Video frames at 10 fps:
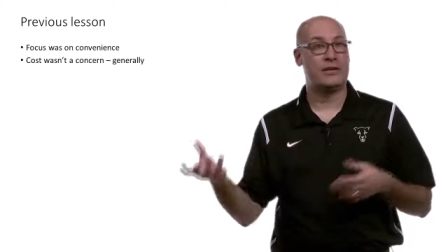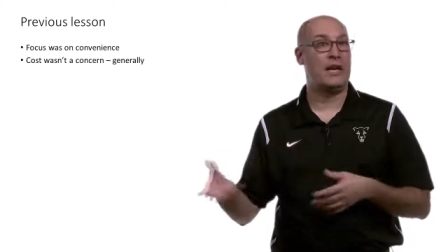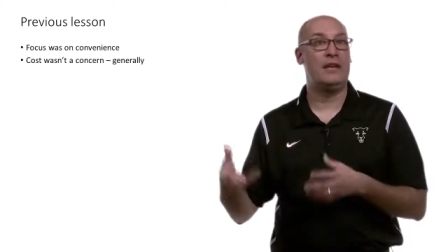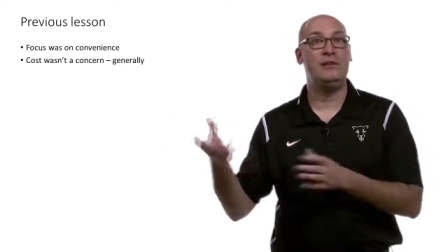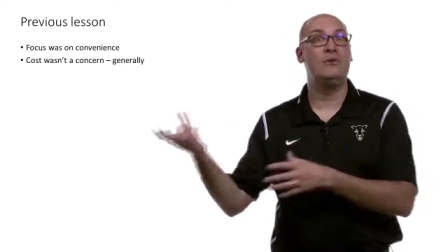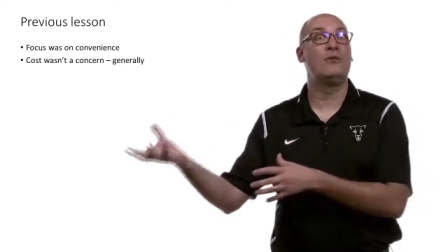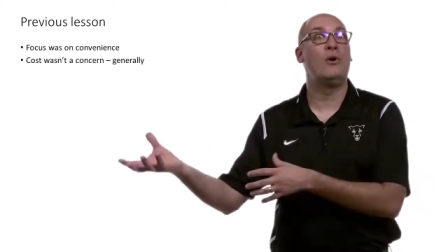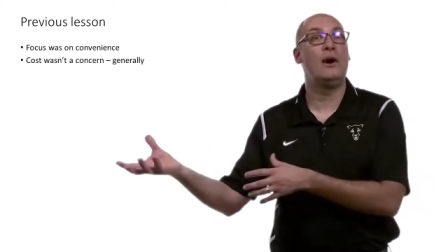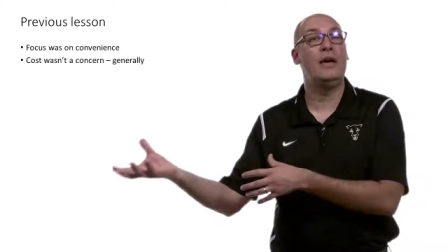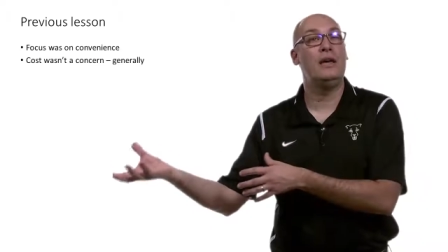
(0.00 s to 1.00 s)
Can you
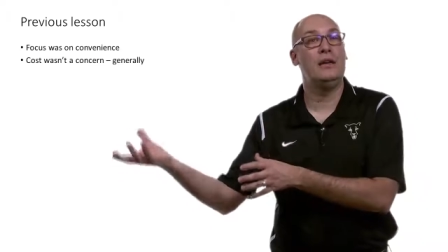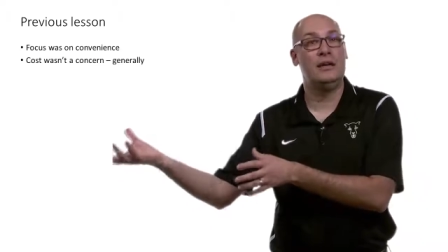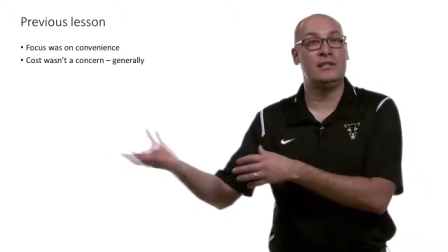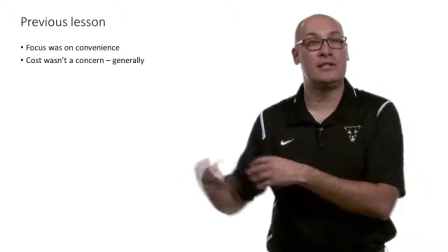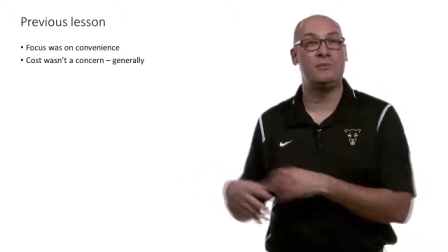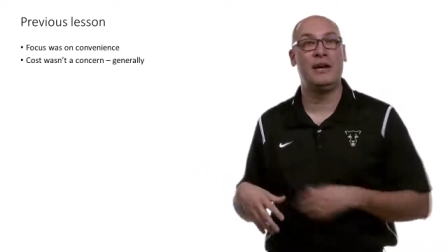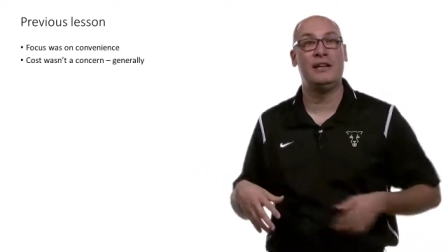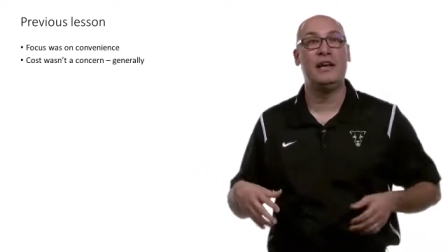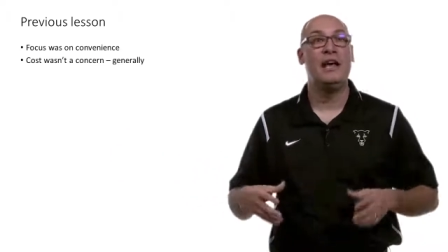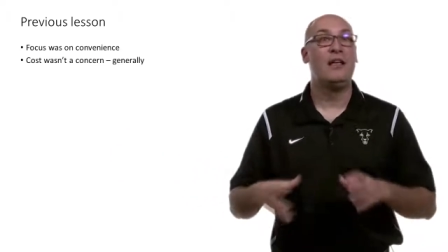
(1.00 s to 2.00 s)
go and spend